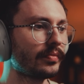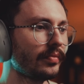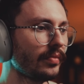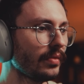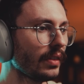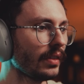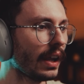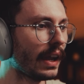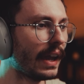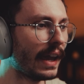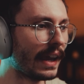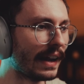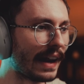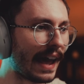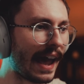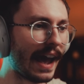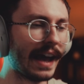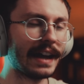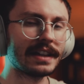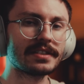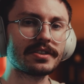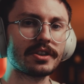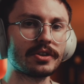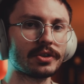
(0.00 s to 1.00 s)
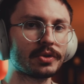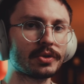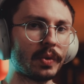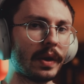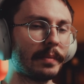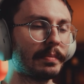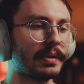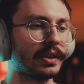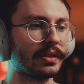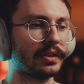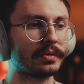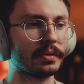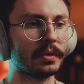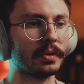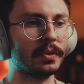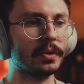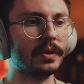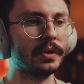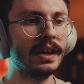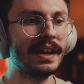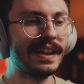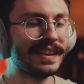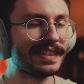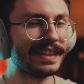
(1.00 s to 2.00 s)
And as they're swiping through,
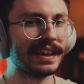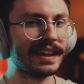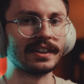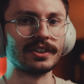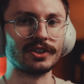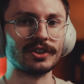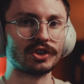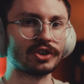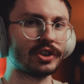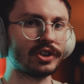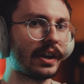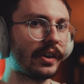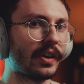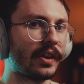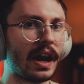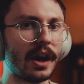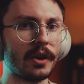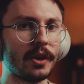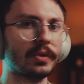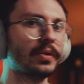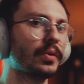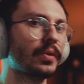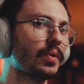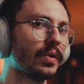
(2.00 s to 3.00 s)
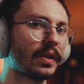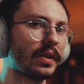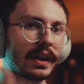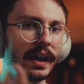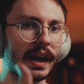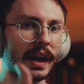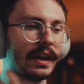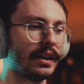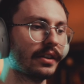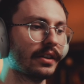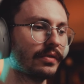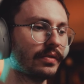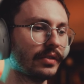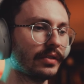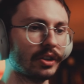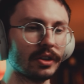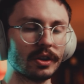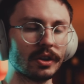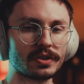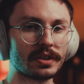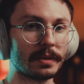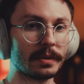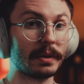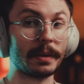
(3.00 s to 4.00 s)
they can share out kind of,
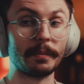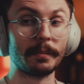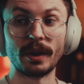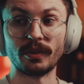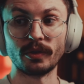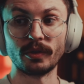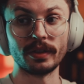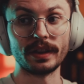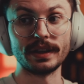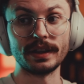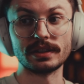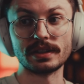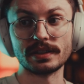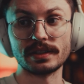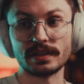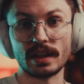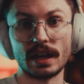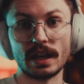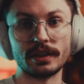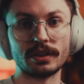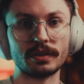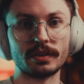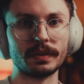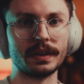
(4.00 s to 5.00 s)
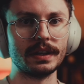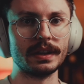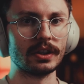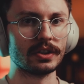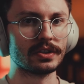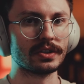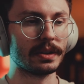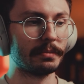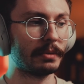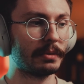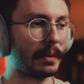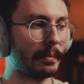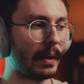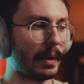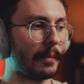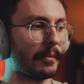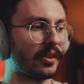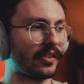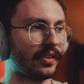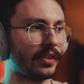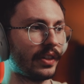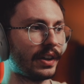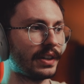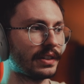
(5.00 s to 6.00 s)
somebody might relate to slide 3 or somebody might
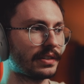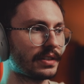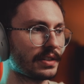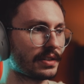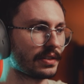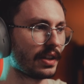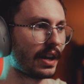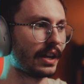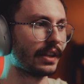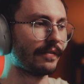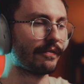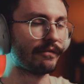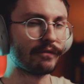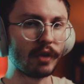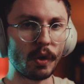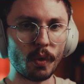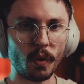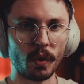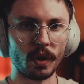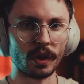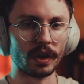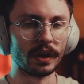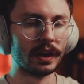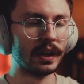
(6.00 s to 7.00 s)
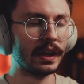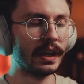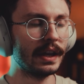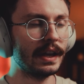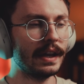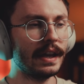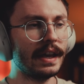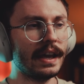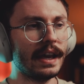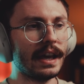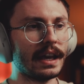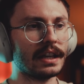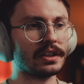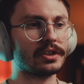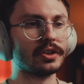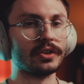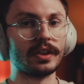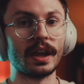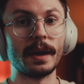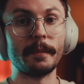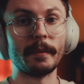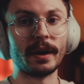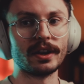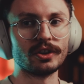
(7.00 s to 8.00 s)
relate to slide 4. And so
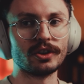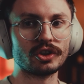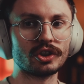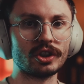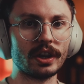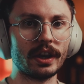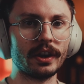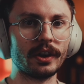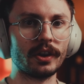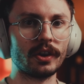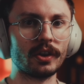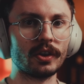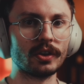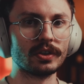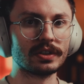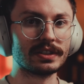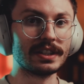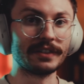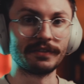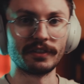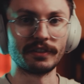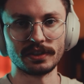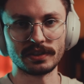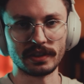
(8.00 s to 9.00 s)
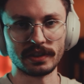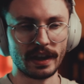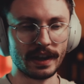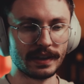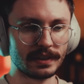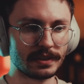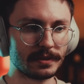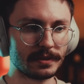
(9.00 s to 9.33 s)
they might share different slides.